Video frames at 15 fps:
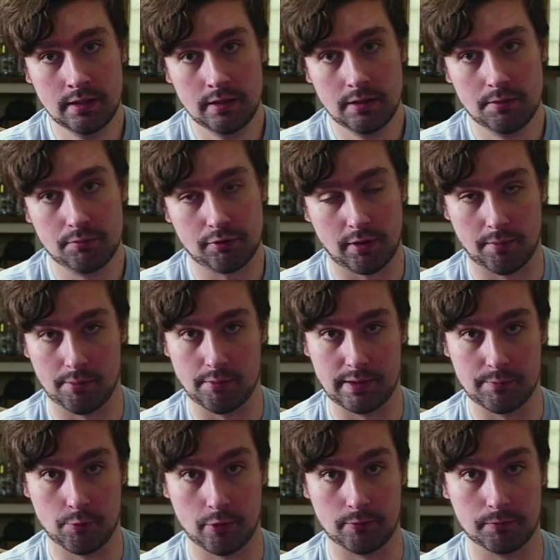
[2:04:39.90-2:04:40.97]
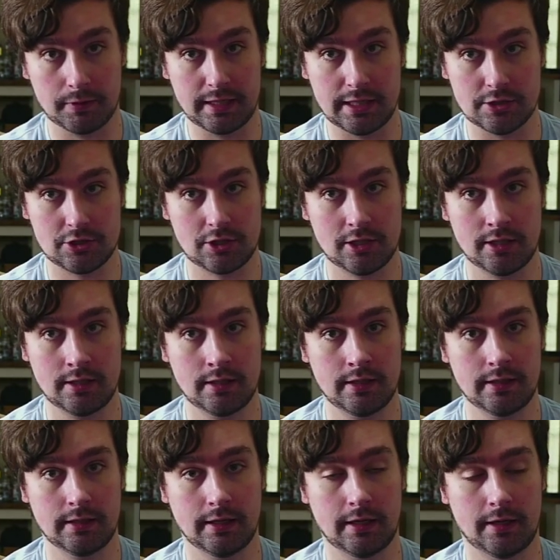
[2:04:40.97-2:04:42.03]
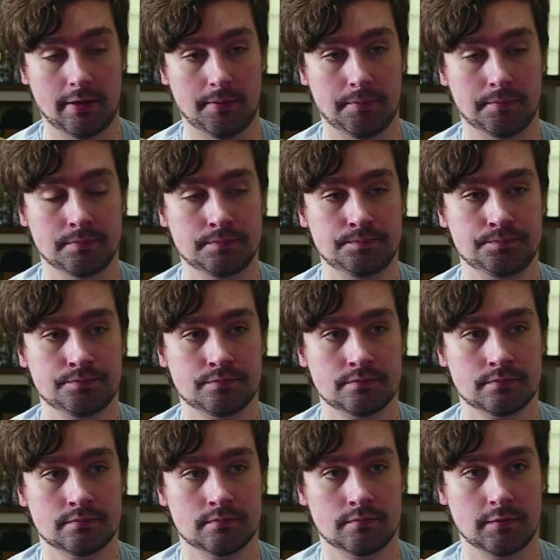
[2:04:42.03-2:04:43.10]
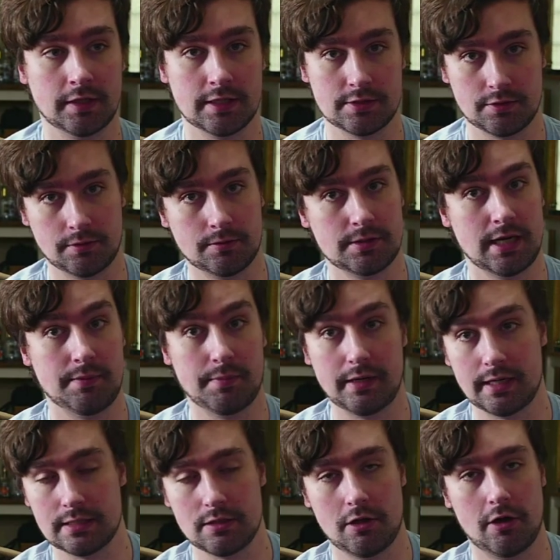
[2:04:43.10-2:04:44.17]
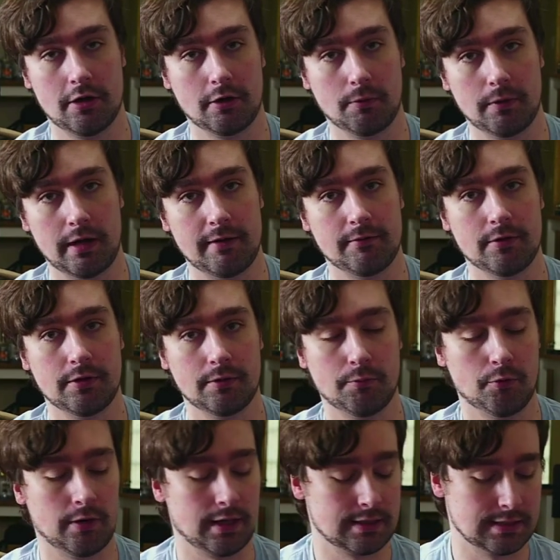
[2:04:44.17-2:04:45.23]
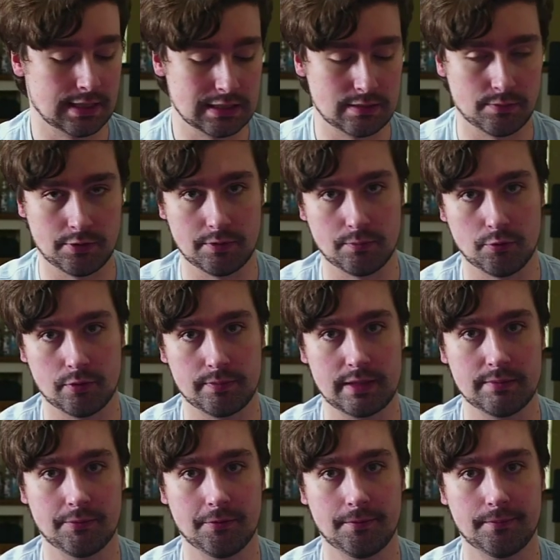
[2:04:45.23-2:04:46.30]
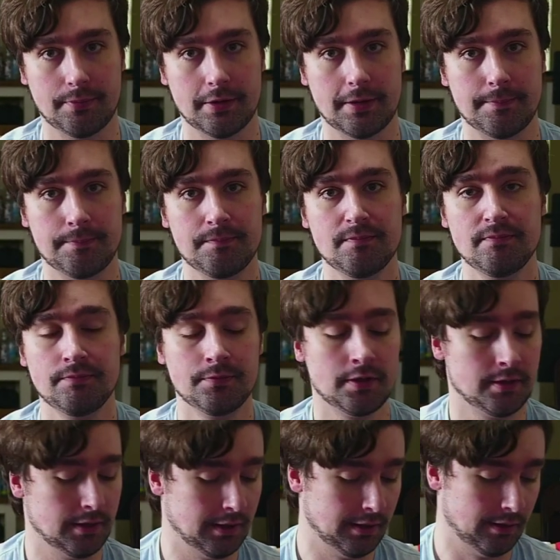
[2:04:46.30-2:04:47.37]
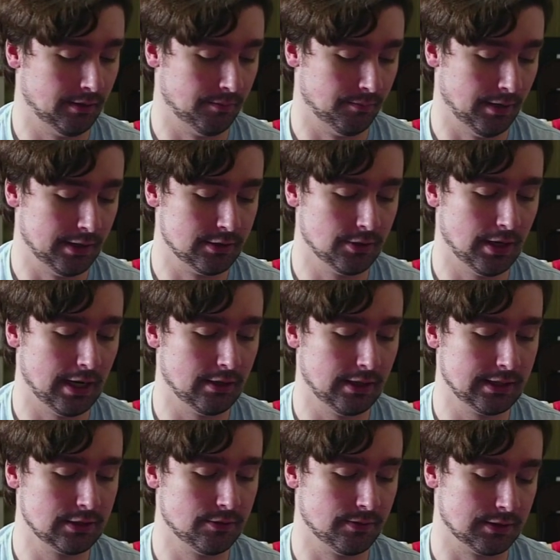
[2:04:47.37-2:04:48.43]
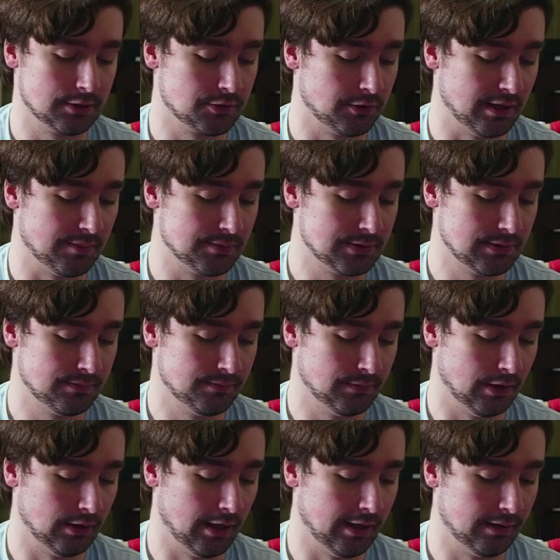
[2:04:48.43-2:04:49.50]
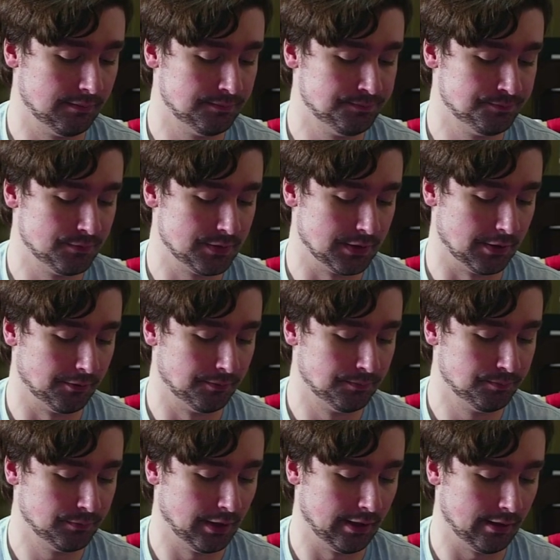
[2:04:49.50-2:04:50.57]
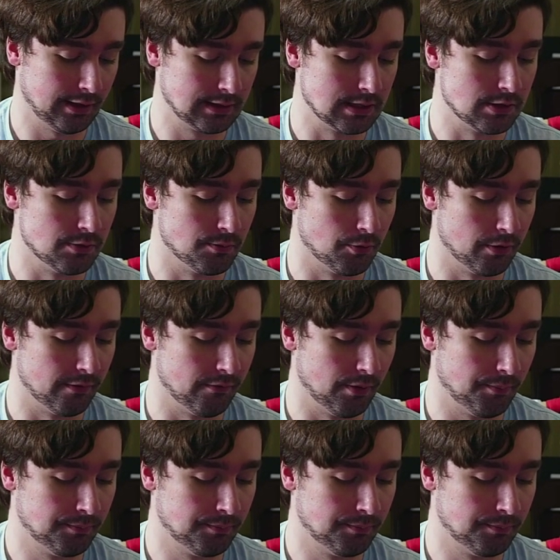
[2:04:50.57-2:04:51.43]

probably more reach um, because they're 10 minutes long or whatever. They're more accessible to more people. But um, I do I like doing streams a lot, so I'd like to do more of them.